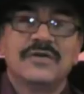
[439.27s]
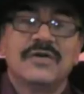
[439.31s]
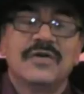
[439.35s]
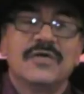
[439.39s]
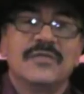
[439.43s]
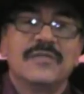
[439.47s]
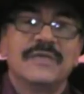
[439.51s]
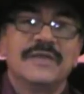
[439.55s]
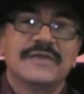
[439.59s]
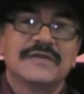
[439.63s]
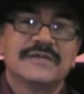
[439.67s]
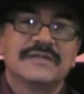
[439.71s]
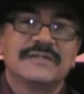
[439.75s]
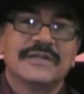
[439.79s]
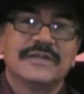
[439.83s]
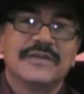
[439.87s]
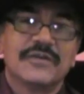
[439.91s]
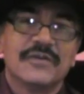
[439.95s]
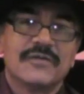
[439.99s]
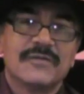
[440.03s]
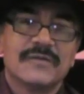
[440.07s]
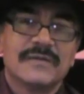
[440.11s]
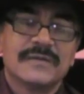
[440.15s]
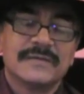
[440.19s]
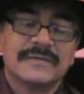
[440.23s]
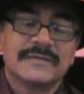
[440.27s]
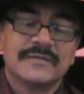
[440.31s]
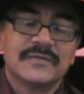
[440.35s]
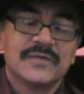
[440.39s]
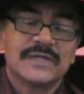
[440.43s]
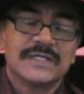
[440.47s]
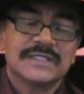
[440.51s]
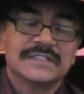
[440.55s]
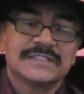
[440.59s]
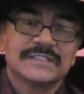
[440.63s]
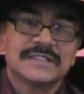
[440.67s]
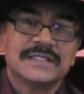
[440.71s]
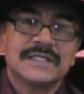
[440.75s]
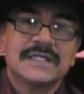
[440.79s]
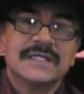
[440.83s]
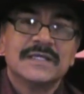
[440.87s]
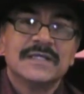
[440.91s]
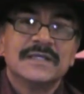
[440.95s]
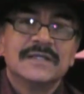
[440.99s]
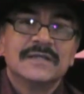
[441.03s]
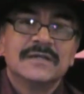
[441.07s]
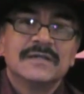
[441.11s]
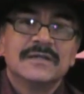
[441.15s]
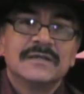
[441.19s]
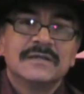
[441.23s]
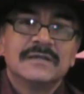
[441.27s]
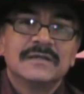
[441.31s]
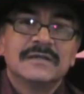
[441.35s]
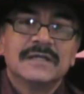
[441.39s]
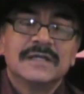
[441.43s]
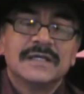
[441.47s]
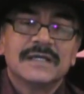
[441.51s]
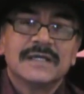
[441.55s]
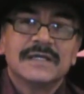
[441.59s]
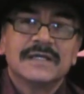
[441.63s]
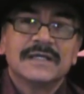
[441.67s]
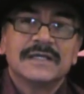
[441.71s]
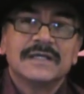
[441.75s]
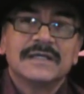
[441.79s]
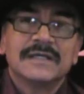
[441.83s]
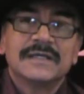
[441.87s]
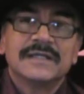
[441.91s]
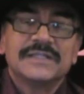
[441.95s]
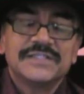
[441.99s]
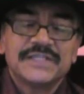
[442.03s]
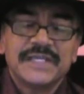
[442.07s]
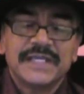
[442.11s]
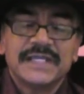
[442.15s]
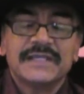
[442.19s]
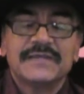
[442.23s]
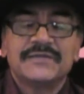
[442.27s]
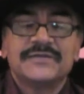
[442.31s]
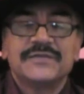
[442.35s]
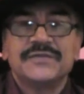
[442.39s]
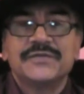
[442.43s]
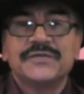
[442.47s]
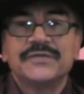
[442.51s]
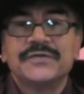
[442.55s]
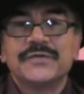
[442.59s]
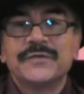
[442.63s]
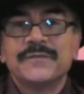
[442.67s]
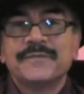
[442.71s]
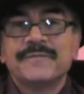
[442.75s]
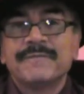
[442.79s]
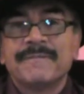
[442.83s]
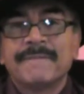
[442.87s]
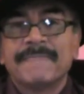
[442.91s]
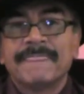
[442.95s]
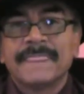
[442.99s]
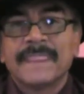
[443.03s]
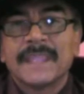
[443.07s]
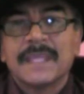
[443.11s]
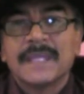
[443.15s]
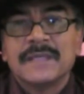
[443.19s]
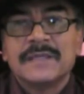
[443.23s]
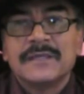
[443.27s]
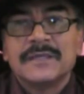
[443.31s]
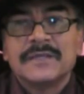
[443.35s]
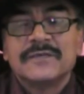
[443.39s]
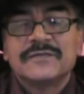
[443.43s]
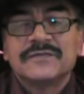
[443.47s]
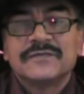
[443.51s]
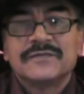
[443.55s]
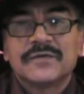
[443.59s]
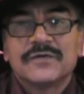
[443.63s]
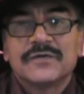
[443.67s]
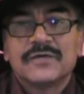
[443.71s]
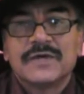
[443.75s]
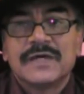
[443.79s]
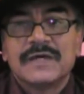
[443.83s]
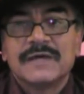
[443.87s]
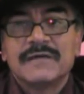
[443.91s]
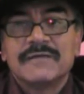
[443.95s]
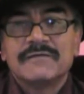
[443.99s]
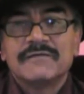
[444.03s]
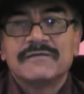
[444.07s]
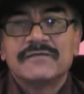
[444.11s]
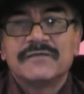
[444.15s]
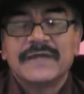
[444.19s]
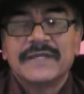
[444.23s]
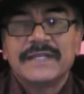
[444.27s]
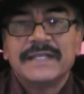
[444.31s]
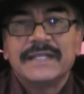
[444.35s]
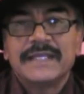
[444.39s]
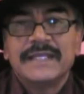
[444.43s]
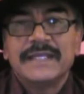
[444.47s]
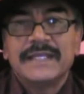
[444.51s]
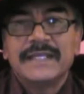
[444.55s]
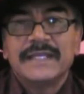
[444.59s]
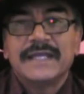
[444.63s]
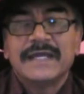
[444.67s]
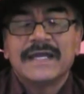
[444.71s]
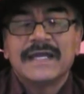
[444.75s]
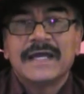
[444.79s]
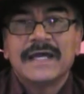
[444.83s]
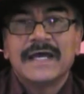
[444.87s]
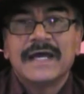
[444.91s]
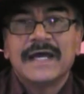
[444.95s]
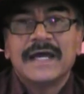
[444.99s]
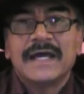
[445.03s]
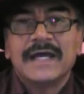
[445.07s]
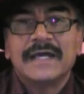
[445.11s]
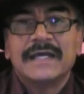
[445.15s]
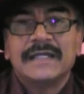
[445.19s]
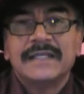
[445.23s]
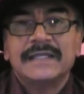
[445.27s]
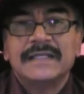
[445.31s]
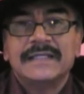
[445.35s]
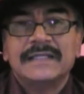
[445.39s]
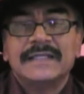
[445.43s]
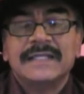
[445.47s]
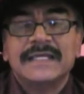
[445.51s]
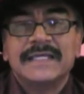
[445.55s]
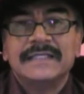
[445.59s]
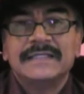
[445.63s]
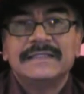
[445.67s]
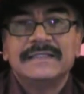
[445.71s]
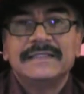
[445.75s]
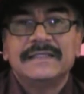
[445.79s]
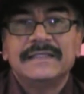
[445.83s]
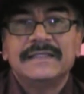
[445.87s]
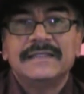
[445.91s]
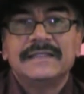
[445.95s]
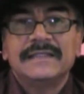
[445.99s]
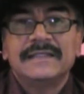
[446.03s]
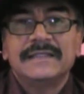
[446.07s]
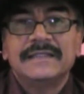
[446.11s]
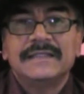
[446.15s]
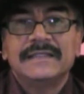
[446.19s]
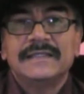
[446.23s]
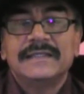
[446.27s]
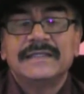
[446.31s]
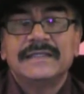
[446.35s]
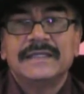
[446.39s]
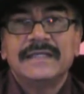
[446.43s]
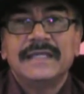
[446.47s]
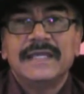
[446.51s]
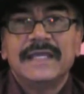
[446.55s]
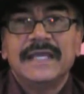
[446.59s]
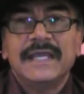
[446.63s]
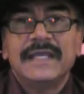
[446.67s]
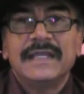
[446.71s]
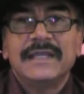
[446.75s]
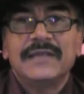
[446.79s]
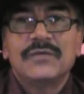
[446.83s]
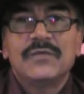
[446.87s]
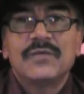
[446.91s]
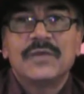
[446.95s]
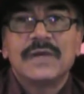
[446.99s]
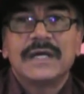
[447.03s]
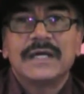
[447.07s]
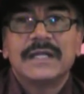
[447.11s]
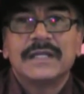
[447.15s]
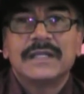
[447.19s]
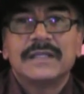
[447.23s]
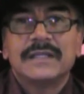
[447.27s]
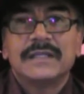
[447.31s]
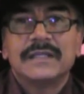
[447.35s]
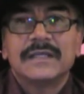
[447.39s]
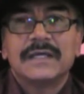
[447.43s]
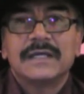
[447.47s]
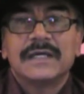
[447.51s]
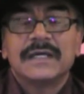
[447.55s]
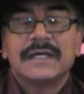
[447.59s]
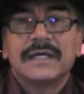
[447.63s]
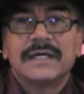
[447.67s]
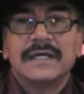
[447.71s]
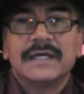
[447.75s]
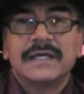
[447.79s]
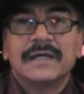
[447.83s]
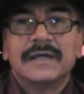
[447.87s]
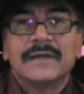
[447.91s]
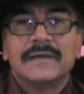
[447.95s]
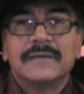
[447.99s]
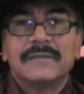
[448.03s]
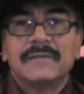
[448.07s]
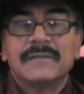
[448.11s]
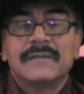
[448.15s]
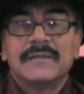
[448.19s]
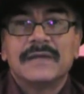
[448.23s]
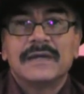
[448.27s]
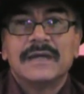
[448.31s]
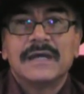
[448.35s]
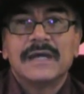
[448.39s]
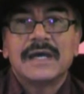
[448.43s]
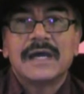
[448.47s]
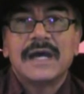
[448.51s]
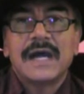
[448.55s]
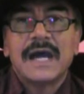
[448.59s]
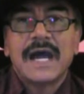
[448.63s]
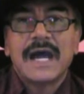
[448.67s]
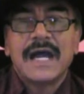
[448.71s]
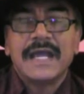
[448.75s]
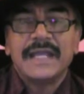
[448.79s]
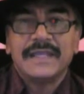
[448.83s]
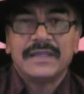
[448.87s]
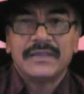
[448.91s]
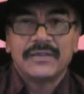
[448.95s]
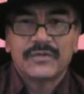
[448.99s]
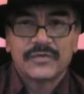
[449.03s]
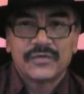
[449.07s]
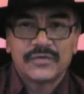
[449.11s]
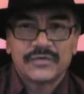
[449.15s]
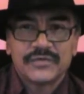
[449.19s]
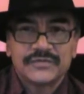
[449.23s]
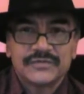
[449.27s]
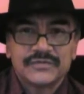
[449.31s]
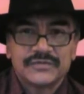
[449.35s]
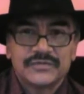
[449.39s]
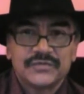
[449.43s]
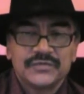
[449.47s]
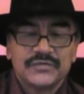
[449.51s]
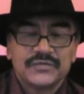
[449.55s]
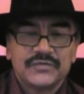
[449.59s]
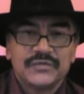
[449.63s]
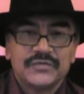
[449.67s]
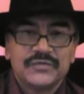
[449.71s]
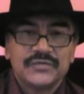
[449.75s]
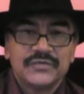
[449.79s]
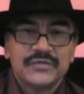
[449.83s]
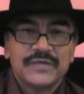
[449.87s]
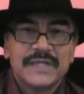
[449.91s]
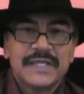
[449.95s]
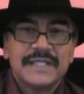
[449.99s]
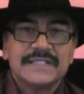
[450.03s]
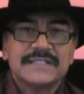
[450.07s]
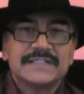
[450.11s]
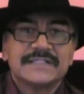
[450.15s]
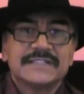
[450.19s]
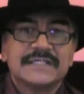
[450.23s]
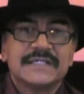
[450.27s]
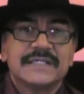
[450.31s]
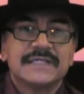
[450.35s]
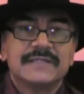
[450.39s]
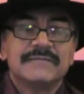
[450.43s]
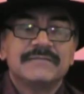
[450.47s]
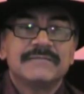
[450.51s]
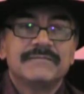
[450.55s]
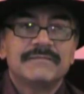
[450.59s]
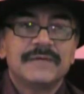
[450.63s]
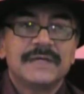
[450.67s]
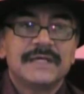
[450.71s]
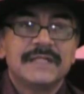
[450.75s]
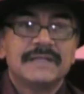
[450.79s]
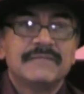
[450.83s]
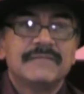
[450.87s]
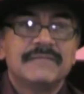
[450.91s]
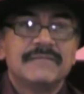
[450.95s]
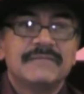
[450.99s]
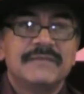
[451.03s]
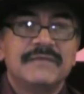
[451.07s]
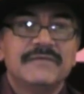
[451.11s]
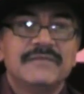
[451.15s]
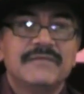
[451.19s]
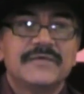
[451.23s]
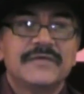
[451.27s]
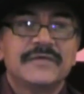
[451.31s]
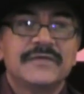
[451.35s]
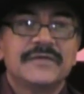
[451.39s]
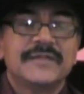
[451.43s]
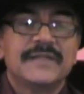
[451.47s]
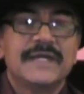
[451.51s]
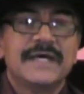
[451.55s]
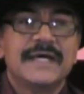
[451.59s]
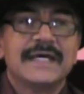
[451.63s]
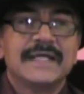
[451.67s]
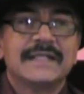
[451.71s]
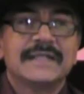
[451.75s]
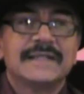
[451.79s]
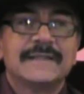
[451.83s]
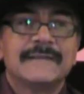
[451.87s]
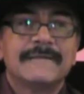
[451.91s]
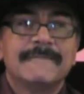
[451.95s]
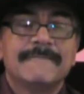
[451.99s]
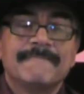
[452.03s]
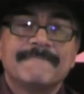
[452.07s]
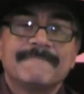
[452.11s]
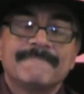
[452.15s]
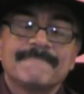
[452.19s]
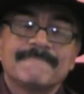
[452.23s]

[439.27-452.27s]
go because the government was checking on you. So finally, in 1981, I crossed to United States. But before that,